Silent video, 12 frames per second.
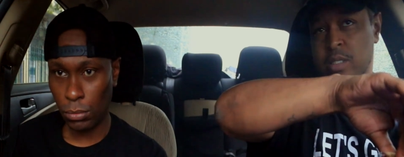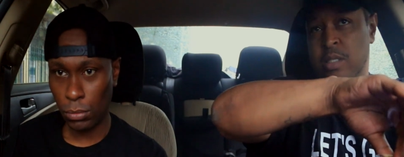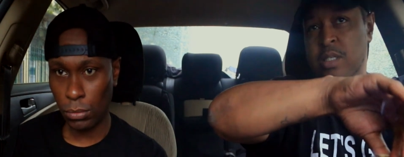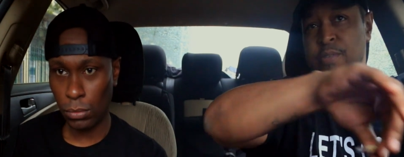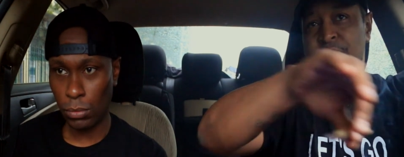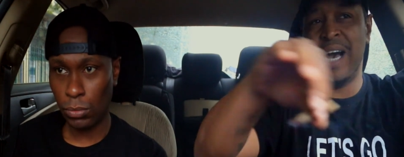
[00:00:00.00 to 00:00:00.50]

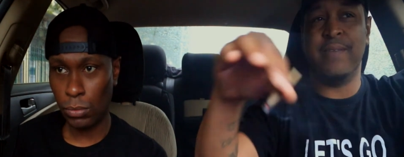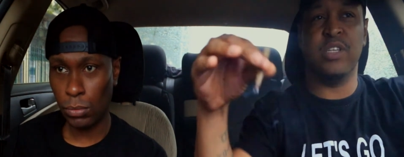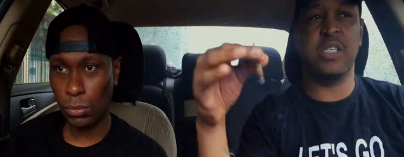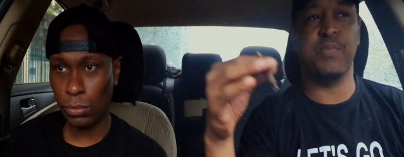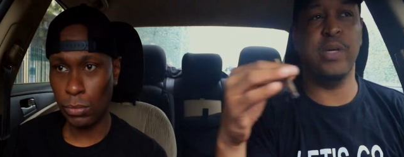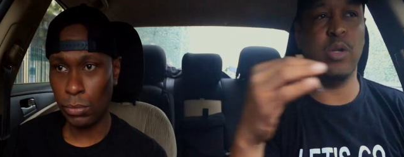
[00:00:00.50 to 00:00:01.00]
Speaker 1: survive the
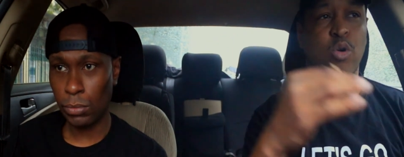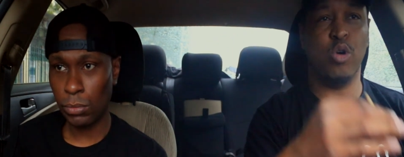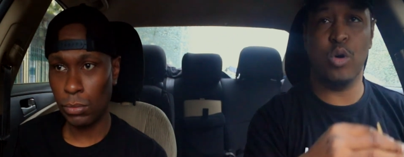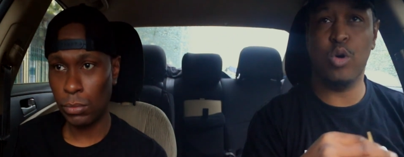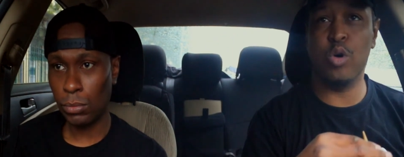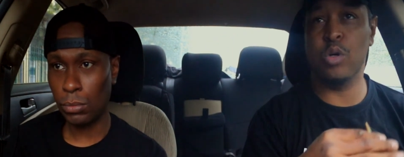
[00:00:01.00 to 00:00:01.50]
split, or,
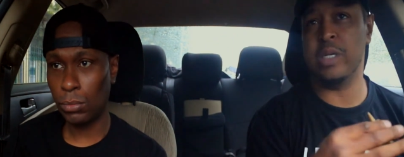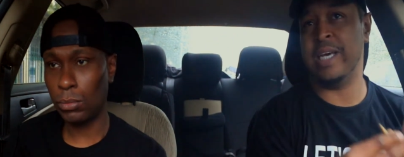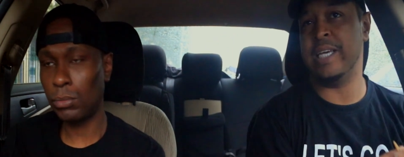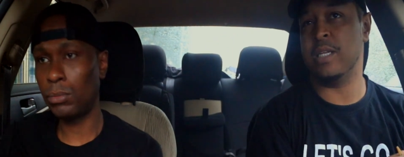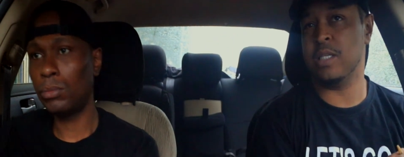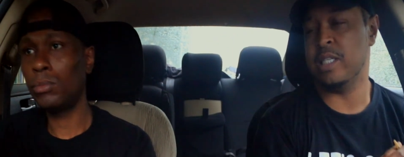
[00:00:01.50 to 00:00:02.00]
or
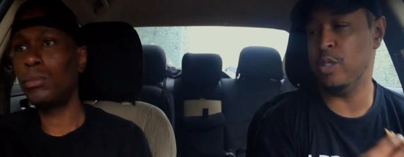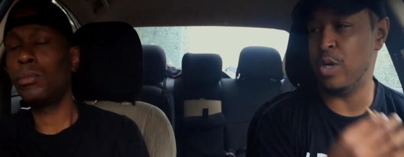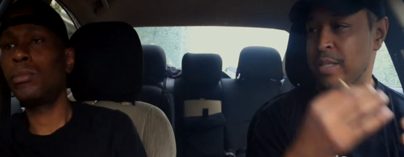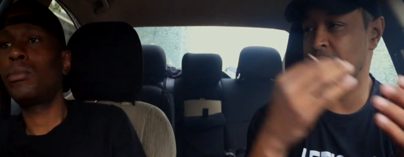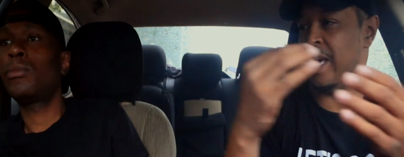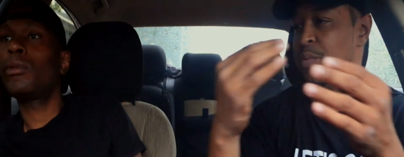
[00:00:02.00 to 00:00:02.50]
like, did you
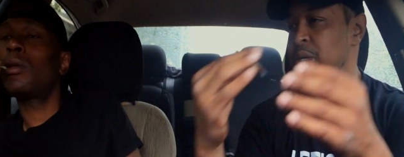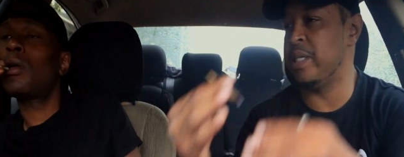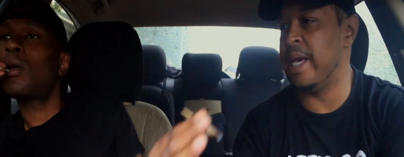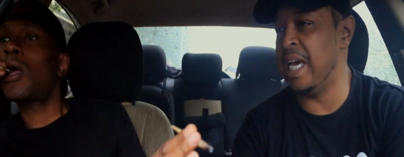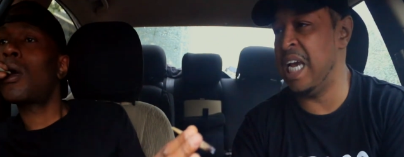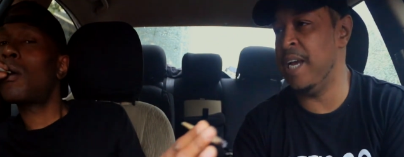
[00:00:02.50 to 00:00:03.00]
have to hang with
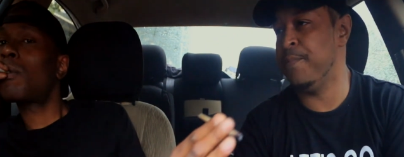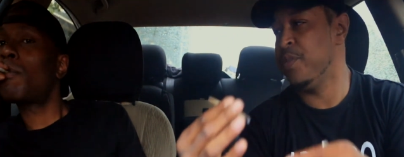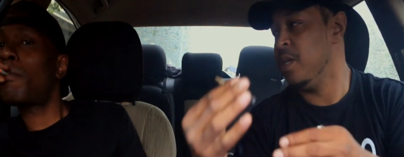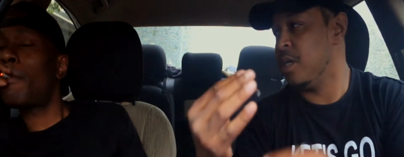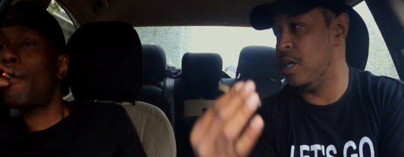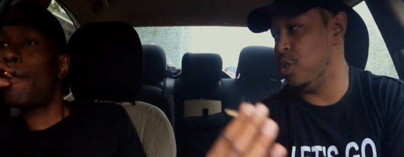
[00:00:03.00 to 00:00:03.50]
Dame?
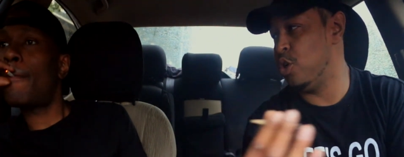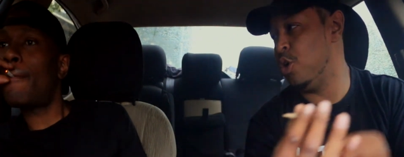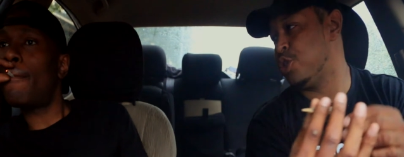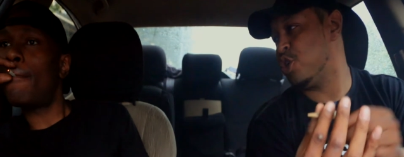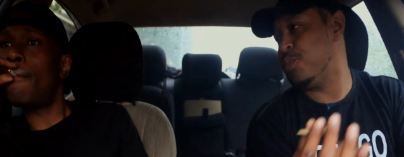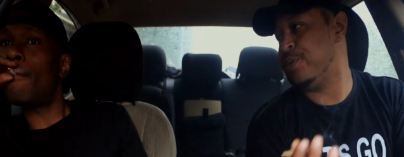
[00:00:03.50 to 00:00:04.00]
Could you
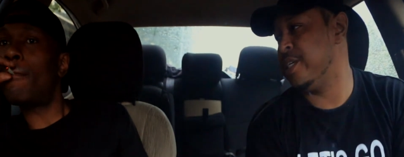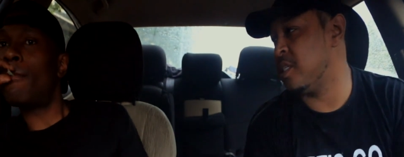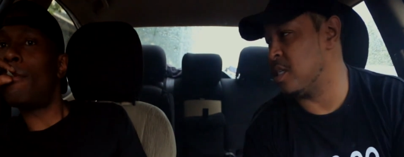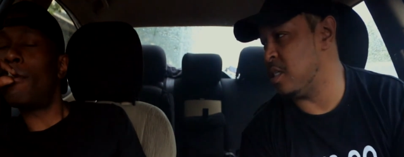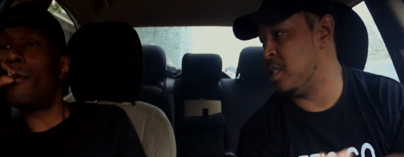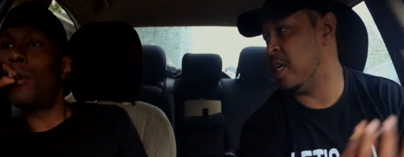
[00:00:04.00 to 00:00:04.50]
go certain places?
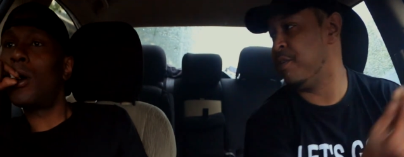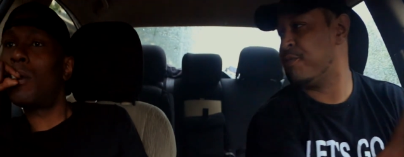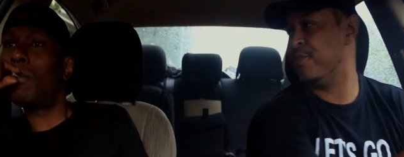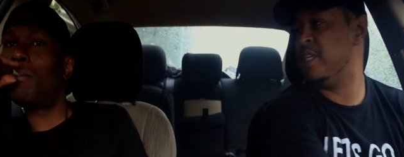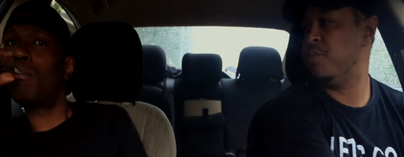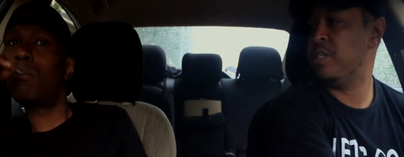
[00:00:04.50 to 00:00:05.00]
Because Jay
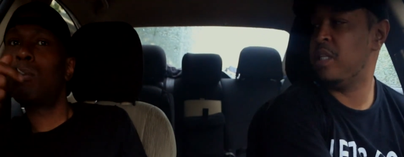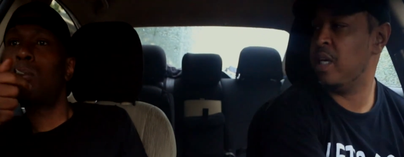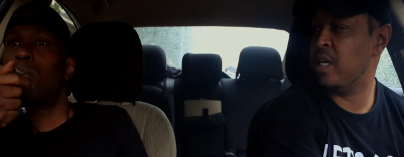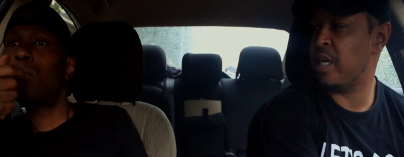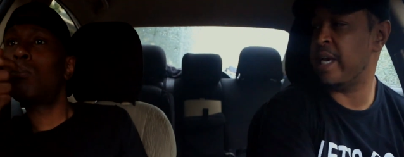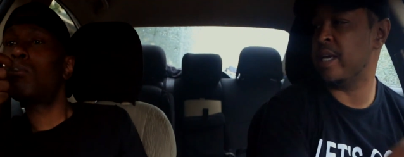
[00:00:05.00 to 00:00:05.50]
Friends was
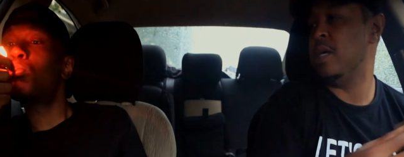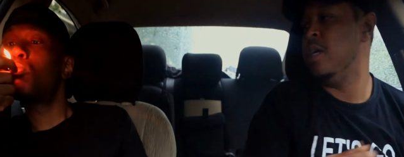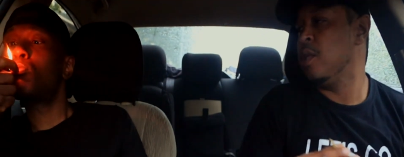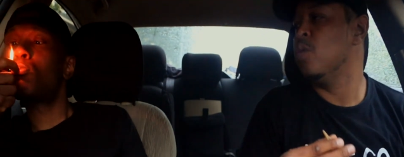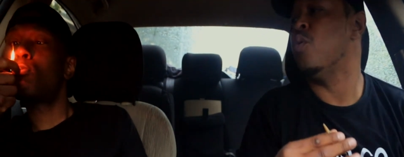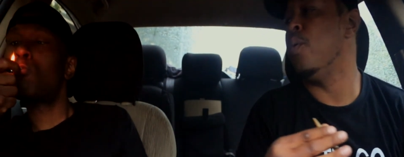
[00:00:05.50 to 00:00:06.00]
there. Like,
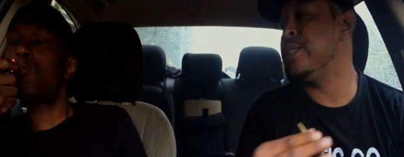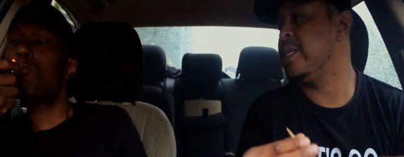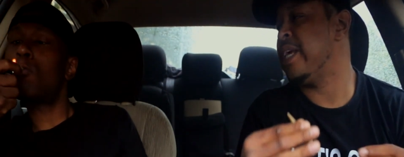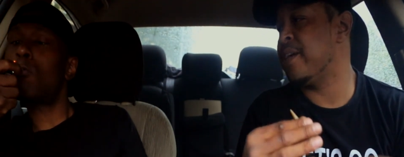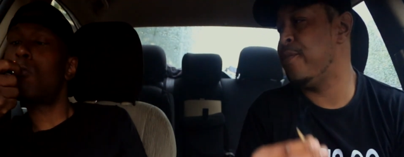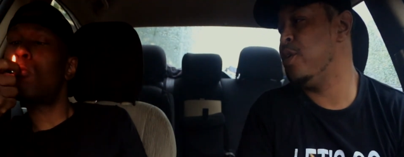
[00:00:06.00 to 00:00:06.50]
what was it
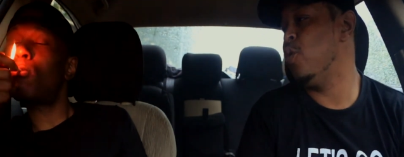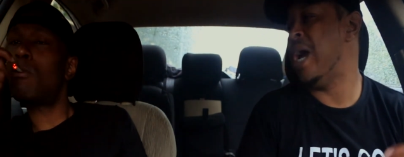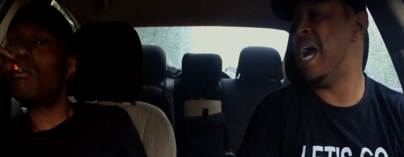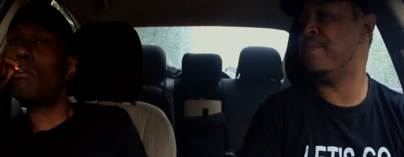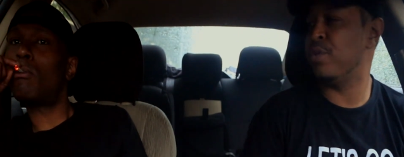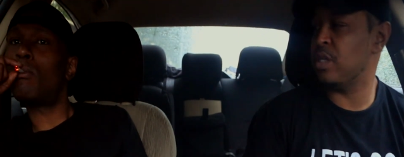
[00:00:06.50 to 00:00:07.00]
like for you
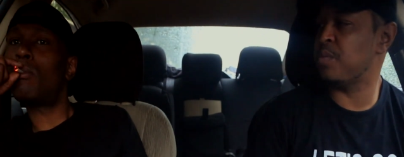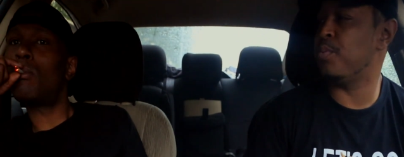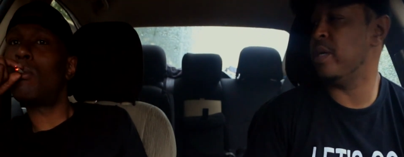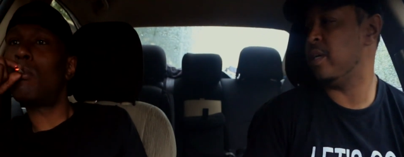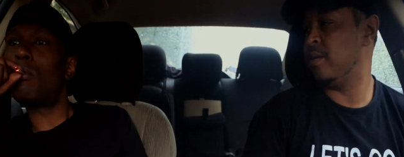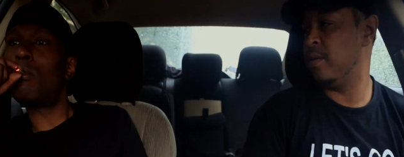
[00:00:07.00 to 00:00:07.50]
after the
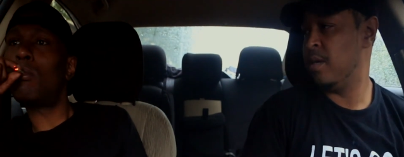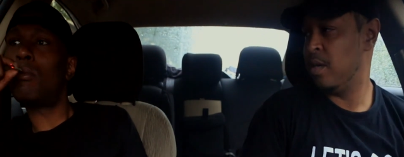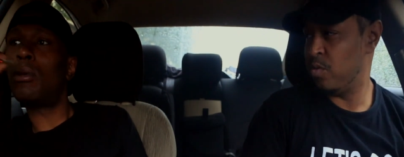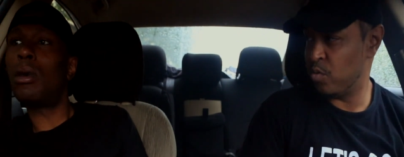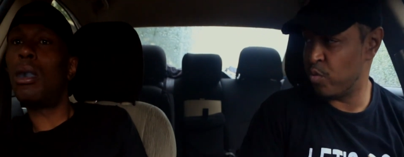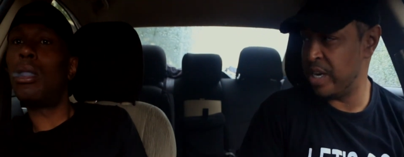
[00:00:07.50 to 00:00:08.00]
split
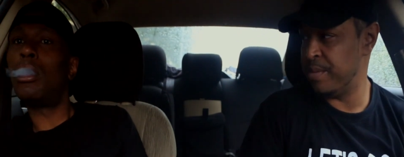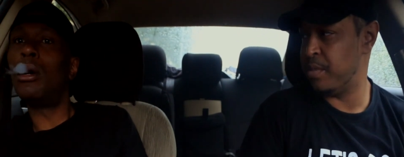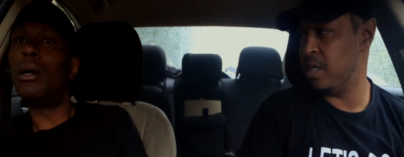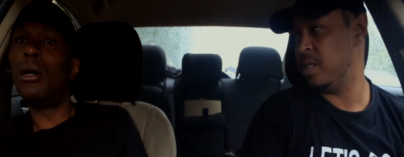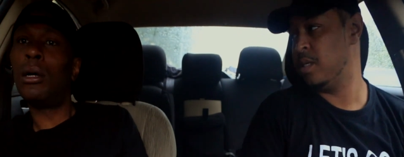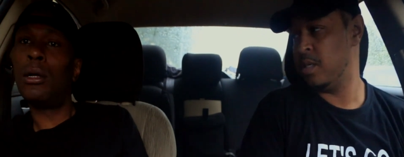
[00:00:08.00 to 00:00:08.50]
with
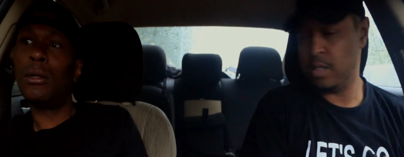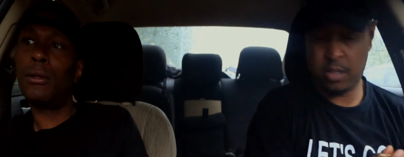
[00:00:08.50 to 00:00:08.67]
Ramses?